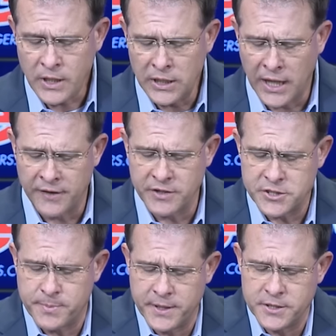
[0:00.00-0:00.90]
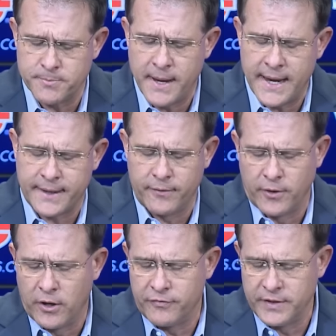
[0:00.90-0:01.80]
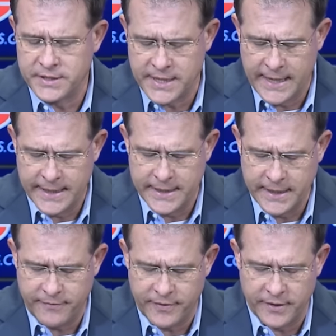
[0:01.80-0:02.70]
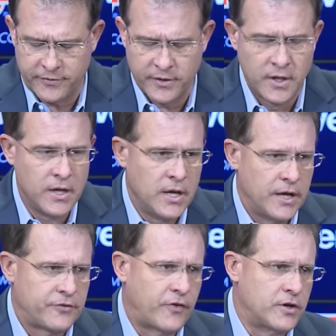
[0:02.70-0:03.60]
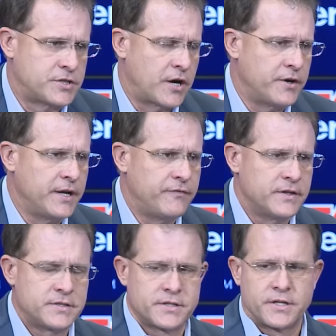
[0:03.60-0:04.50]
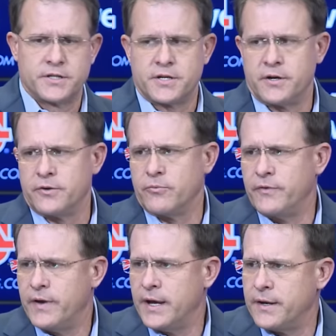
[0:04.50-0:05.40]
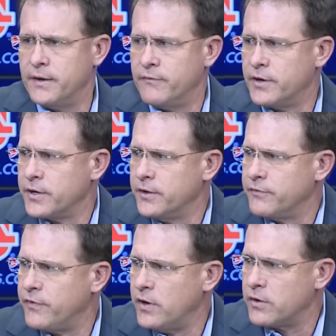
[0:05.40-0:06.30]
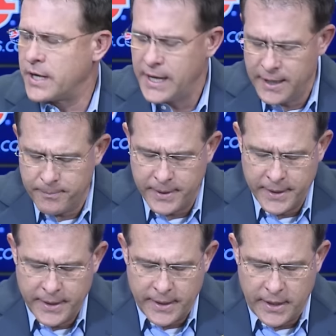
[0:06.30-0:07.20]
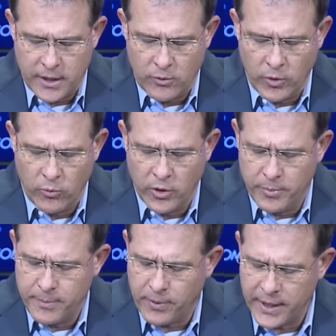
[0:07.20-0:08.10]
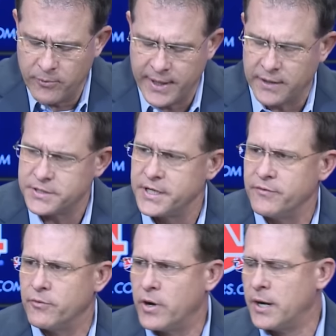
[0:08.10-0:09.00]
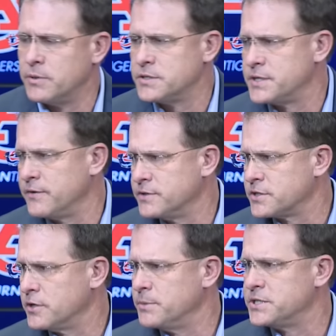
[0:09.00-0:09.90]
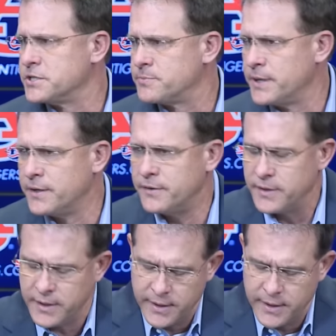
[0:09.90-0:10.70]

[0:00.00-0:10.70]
a lot of experience back on offense and defense. As far as our defense is concerned, we've had a very good fall camp. We will be playing without Steven Roberts. Steven's going to be suspended